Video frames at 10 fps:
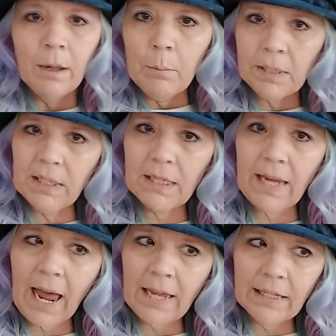Business
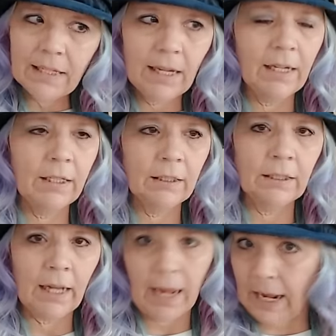hats,
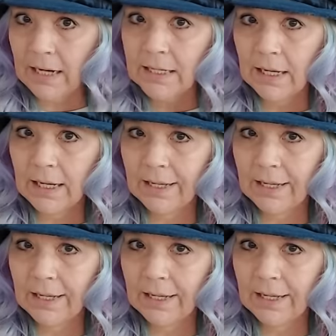I hate.